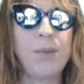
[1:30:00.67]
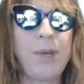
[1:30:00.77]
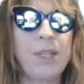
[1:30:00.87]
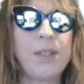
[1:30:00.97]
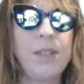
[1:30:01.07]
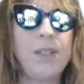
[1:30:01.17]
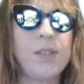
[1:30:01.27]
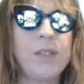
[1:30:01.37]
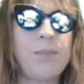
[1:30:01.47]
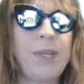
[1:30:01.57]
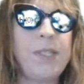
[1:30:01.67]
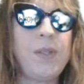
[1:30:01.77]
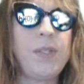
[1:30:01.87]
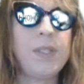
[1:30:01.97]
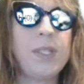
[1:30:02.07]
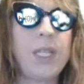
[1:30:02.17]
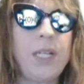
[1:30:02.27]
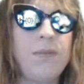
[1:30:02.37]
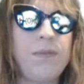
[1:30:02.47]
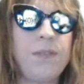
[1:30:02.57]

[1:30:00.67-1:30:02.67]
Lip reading: Back to this stuff.